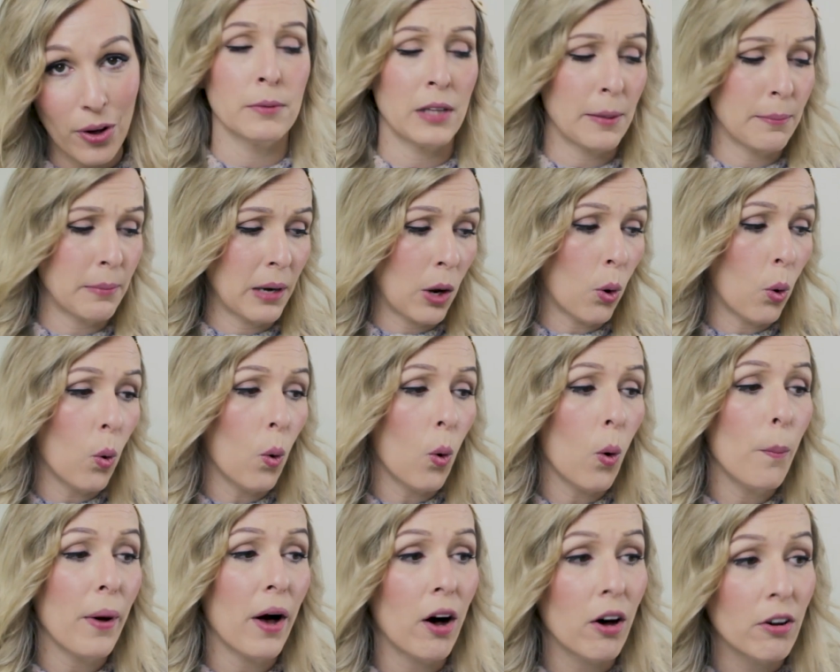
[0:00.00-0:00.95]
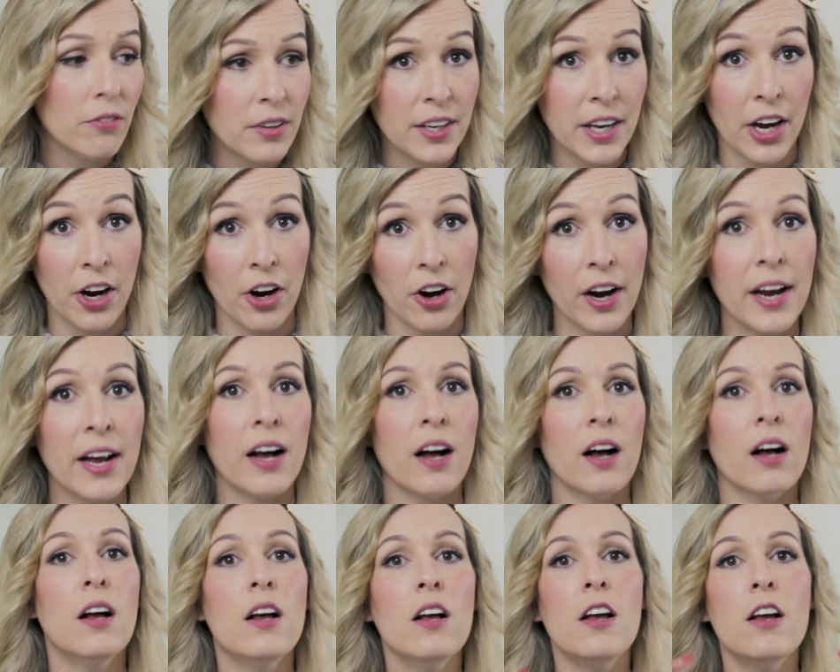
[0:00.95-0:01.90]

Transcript: Like my whole pelvic area